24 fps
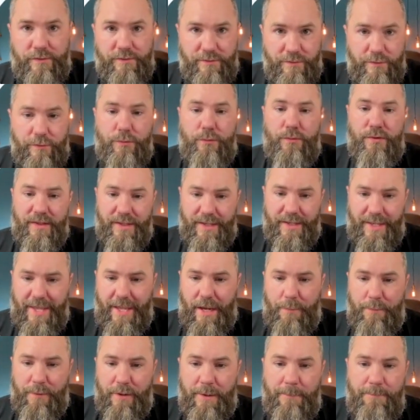to the
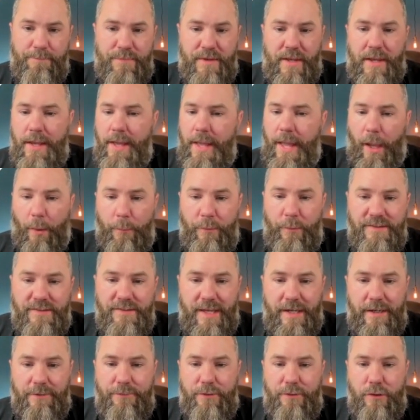camera. And once
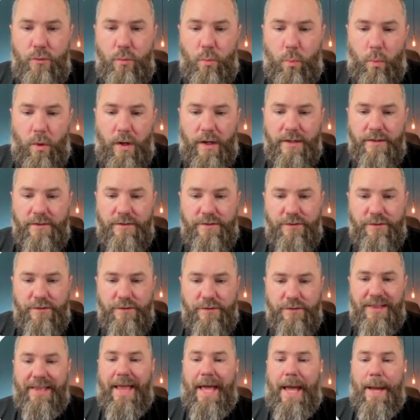again, if you want to
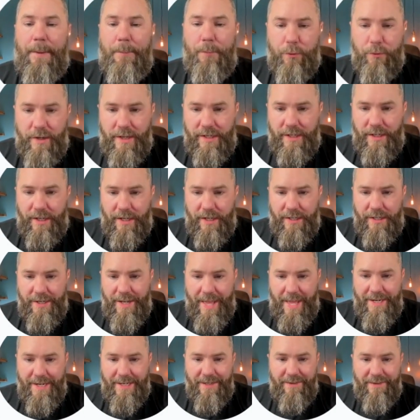elaborate on
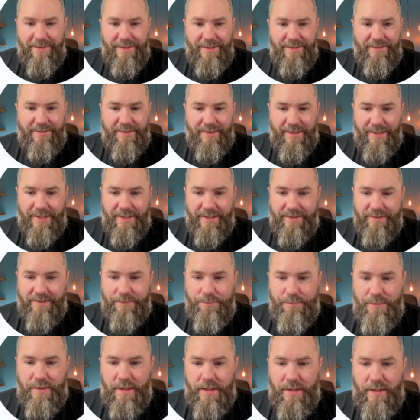any of these things,
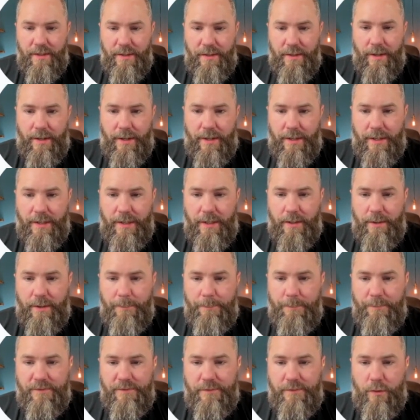
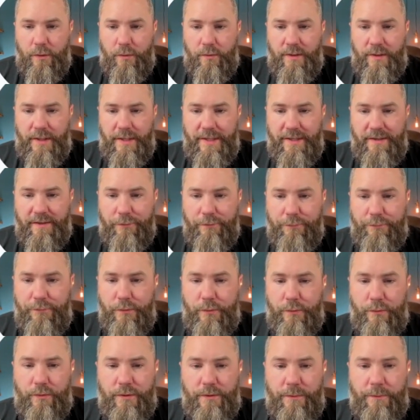so like
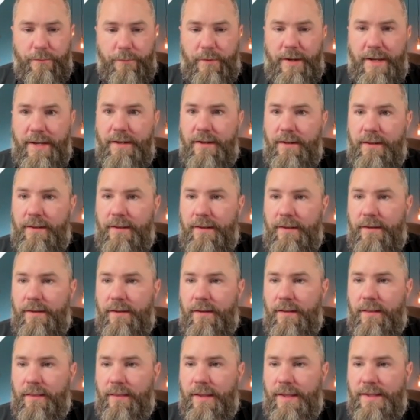food, right?
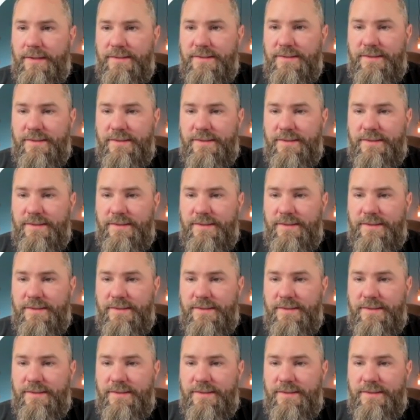Let's